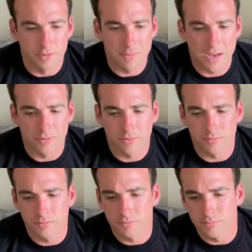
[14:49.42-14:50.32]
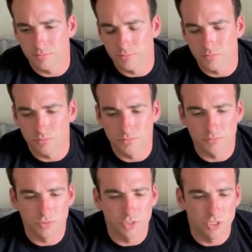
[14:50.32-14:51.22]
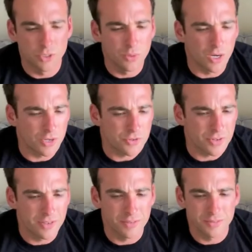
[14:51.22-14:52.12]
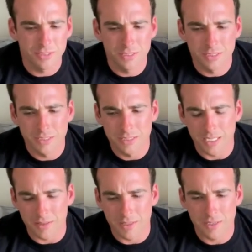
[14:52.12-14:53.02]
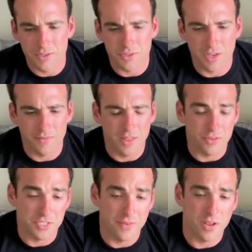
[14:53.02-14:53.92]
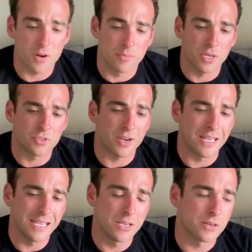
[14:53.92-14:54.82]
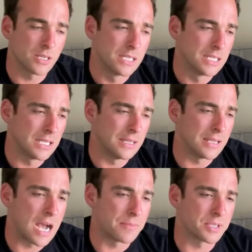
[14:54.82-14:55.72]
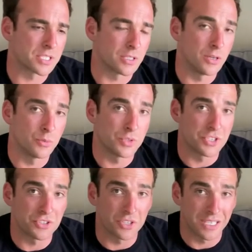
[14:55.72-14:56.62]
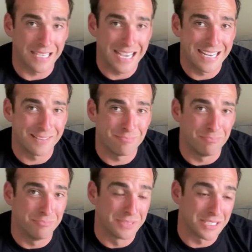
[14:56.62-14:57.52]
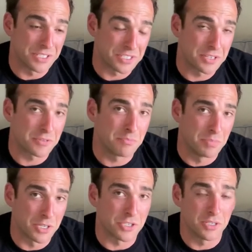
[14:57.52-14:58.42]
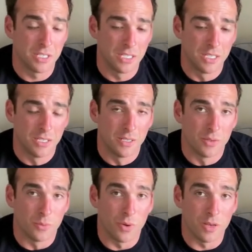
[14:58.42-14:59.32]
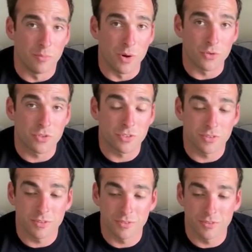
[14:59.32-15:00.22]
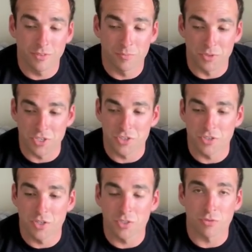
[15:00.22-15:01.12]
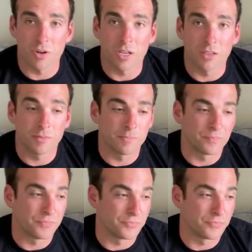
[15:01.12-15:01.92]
the mount, 200, I think. So you have another 700 bucks right here in the optics alone, which is, again, considered budget when most precision dudes are running